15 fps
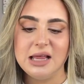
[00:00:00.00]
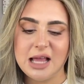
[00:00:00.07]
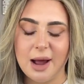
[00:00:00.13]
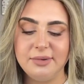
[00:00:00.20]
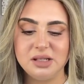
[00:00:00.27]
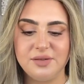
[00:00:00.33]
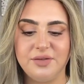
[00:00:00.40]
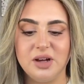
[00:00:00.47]

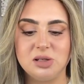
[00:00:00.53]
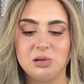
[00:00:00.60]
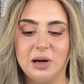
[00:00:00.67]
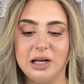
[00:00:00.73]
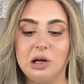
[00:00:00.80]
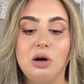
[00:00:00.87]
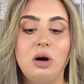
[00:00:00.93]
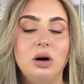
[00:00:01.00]
That was the first
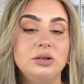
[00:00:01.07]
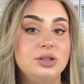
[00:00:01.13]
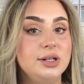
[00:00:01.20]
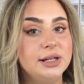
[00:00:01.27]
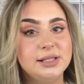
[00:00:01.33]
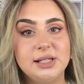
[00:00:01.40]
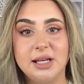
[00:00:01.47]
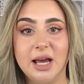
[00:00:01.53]
one I got,
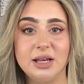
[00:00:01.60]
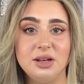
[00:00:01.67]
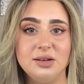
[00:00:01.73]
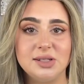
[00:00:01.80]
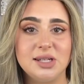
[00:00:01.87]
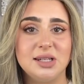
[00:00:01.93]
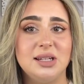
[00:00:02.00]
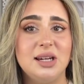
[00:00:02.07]
just to get
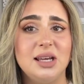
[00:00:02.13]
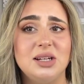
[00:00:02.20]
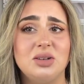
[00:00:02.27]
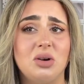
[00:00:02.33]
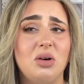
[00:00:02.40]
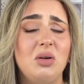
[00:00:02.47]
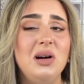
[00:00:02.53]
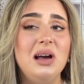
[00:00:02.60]
used to the
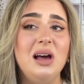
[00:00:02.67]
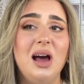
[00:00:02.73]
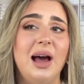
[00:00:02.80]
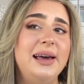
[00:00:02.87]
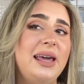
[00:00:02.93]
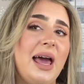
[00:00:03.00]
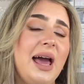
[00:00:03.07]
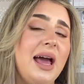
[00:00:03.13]
needle.
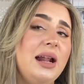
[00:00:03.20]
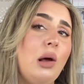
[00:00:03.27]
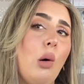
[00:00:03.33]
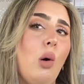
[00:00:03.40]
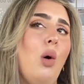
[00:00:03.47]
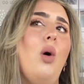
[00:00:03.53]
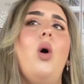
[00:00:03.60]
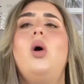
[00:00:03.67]
Again,
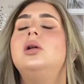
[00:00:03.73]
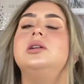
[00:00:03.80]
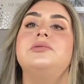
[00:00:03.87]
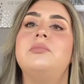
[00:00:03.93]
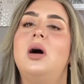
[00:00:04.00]
all